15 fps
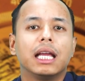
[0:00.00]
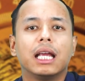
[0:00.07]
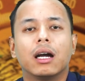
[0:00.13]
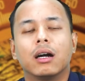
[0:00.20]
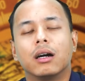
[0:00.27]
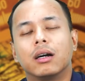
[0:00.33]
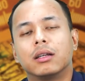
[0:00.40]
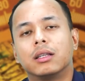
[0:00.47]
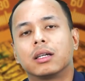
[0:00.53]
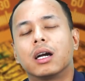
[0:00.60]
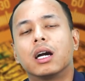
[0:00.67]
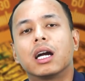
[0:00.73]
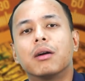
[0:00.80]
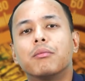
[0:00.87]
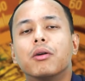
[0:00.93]
the
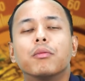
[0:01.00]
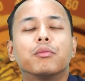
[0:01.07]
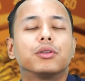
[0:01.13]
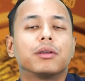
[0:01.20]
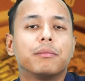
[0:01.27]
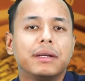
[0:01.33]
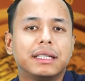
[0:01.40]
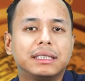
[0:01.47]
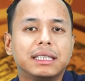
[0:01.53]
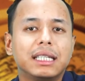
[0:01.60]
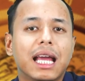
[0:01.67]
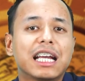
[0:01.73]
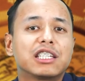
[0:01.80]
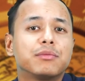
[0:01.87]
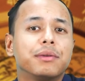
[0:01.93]
Ganga-Brahmaputra Basin
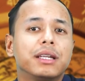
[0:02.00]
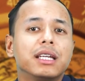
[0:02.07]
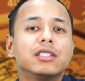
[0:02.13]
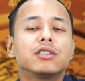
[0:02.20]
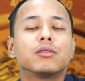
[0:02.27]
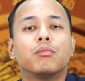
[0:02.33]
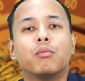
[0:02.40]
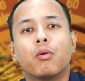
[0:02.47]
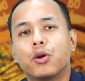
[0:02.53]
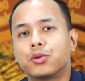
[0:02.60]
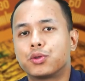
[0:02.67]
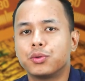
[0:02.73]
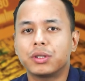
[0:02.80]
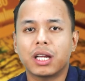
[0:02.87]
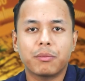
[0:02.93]
experience
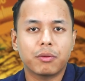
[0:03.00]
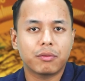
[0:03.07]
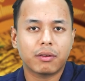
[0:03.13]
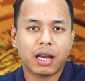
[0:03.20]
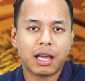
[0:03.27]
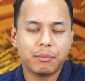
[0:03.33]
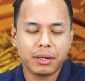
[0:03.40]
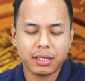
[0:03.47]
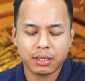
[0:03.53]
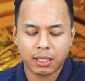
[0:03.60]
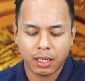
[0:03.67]
monsoon type of climate.